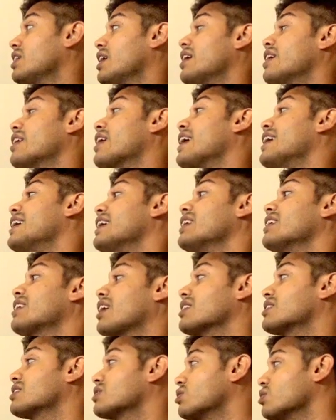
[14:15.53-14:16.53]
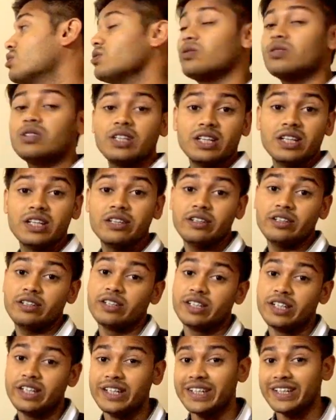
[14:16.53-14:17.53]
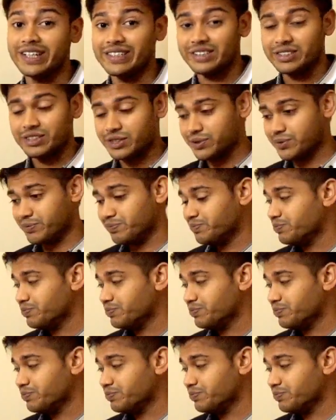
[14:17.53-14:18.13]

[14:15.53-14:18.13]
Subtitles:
and writing task 2 in details.